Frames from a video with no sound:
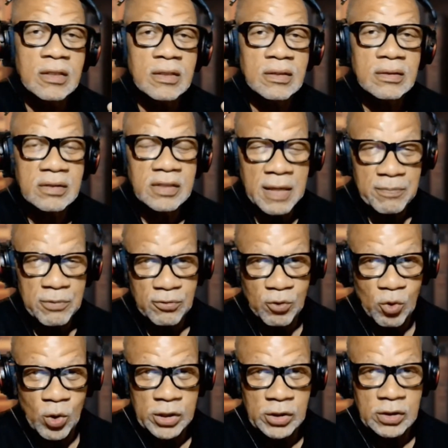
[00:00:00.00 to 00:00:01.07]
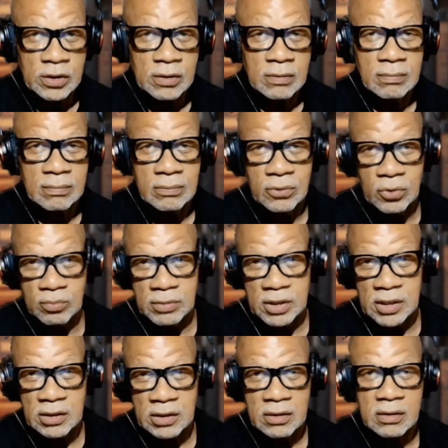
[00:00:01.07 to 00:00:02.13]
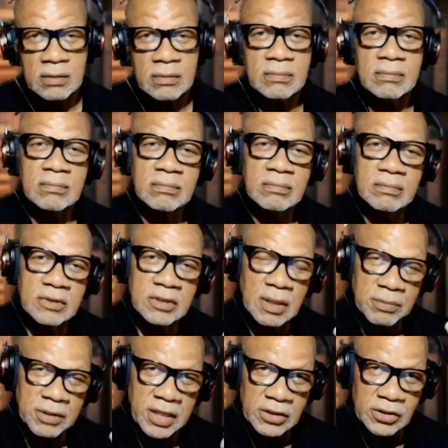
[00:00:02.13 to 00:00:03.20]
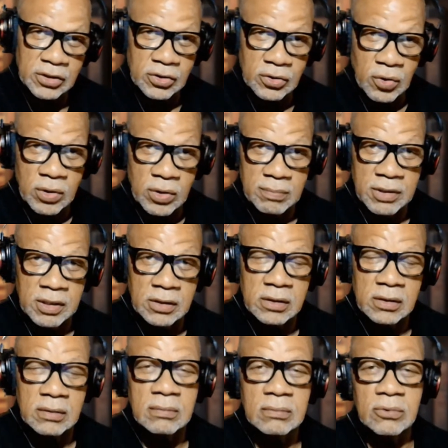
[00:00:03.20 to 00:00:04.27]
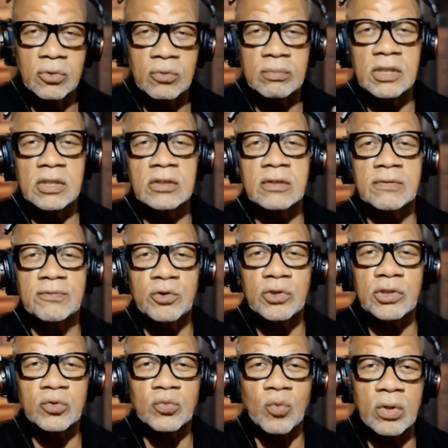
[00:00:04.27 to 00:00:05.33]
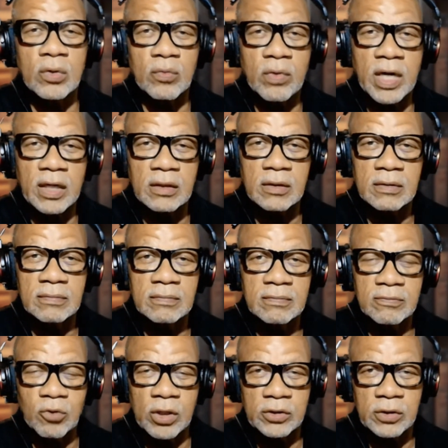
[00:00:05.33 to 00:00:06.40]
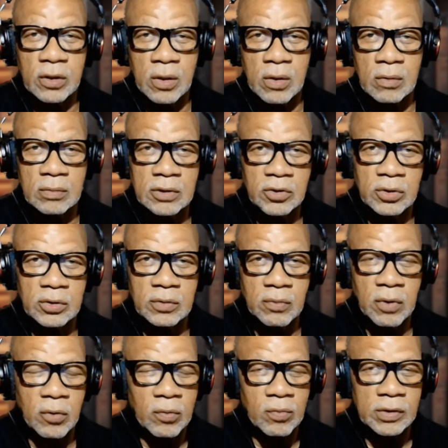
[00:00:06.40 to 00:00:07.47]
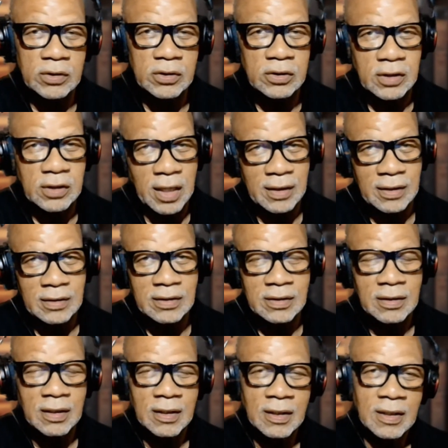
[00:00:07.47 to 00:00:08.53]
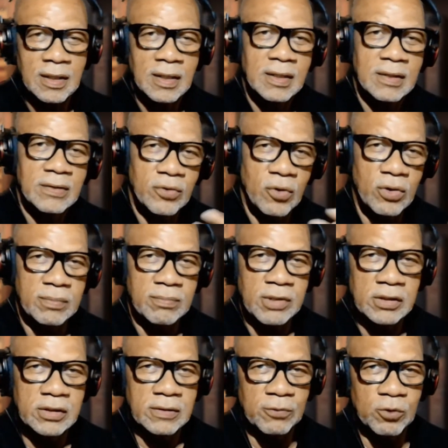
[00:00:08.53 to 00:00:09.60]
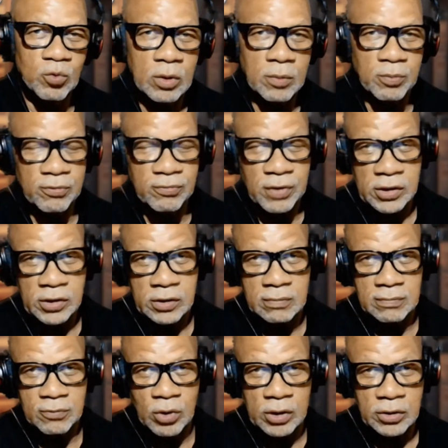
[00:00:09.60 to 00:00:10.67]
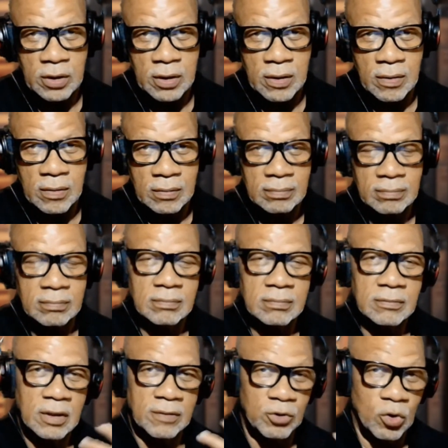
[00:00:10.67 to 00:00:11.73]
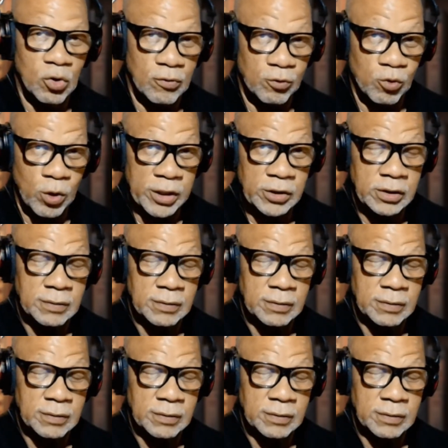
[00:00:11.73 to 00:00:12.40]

Tape your voice, 2 minutes, some cases 30 minutes. 2 minutes if you just want a regular voice clone that you can work with the settings. 30 minutes if you want a professional voice clone of your own voice.